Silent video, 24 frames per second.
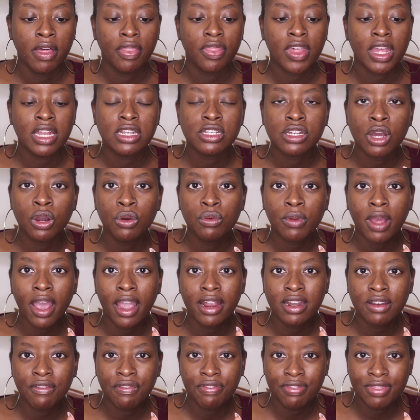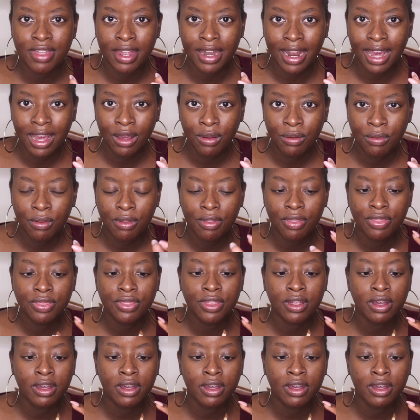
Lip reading: they don't kind of thin out.